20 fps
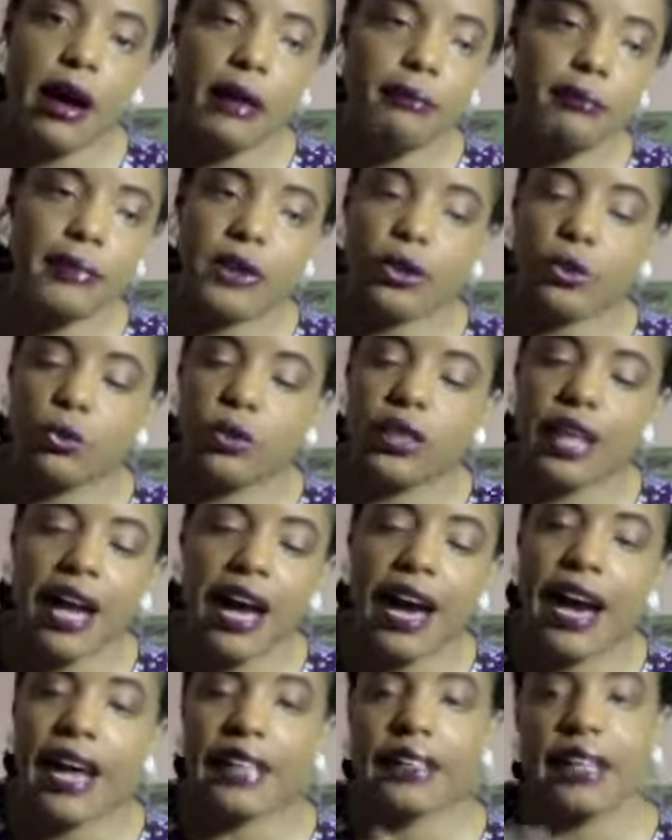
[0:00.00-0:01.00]
between
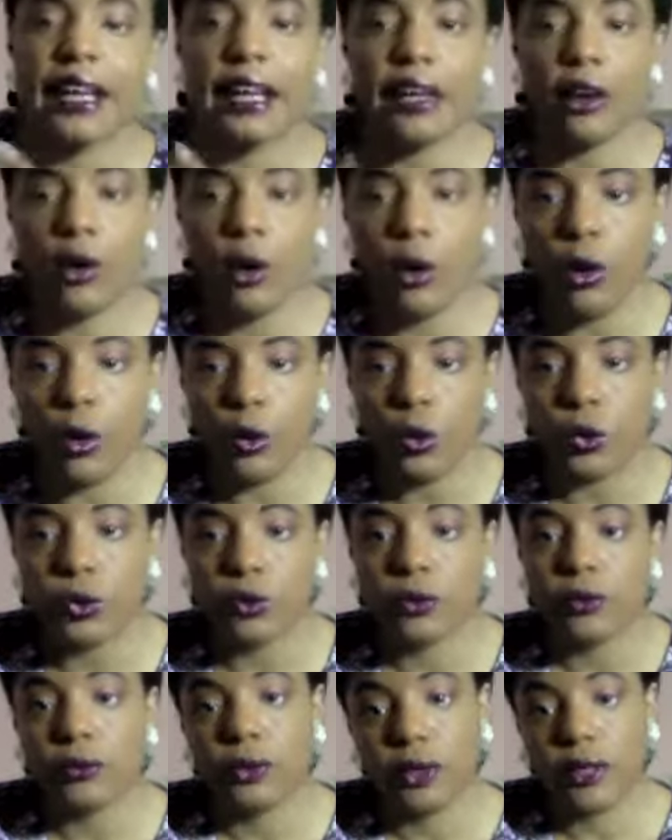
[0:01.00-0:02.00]
hot and cold.
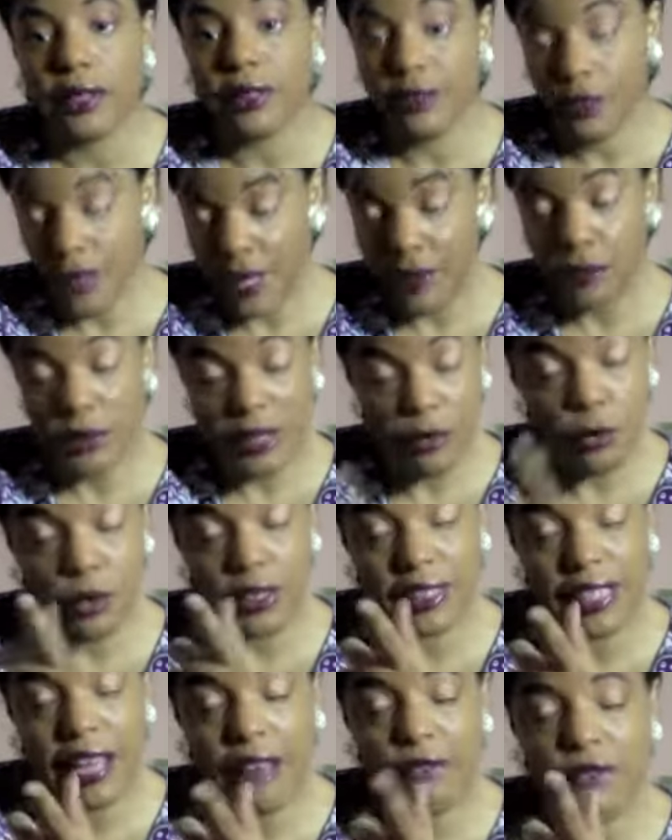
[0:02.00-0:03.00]
Because it would
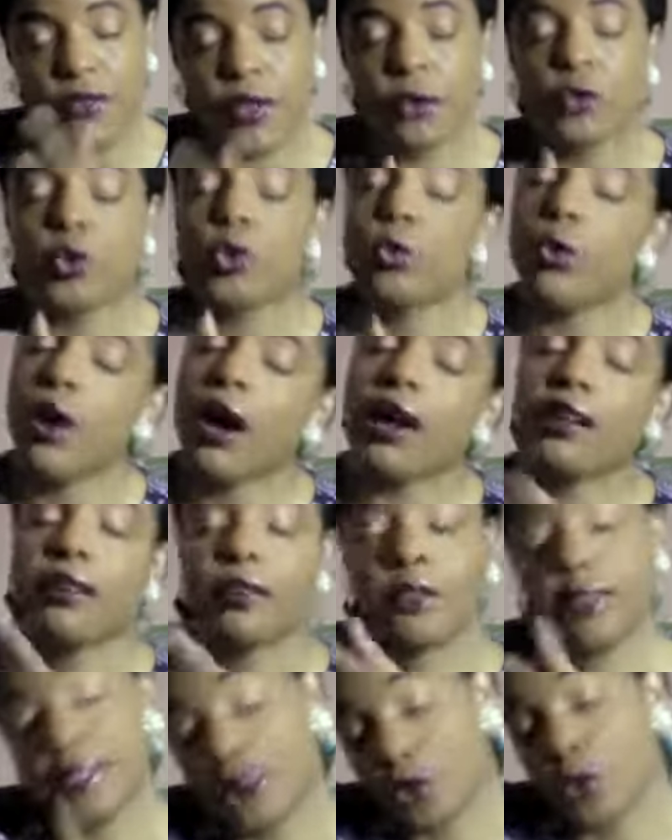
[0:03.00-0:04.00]
not feel too hot
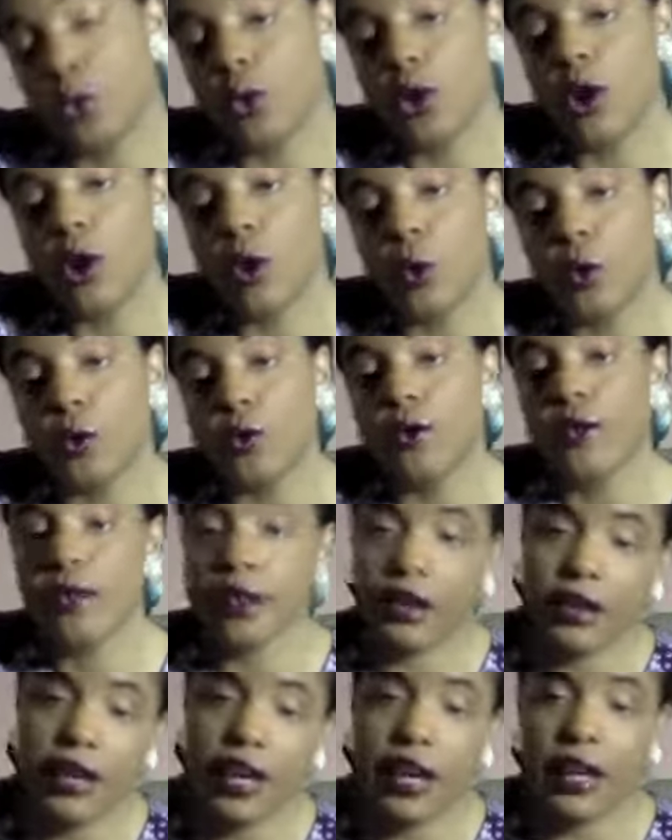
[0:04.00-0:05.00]
and too cold.
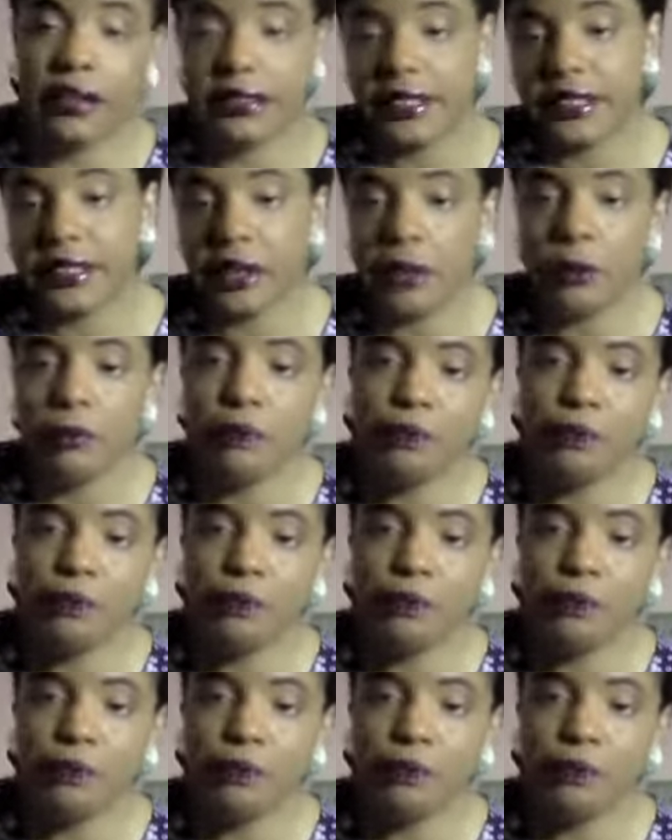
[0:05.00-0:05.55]
Okay, so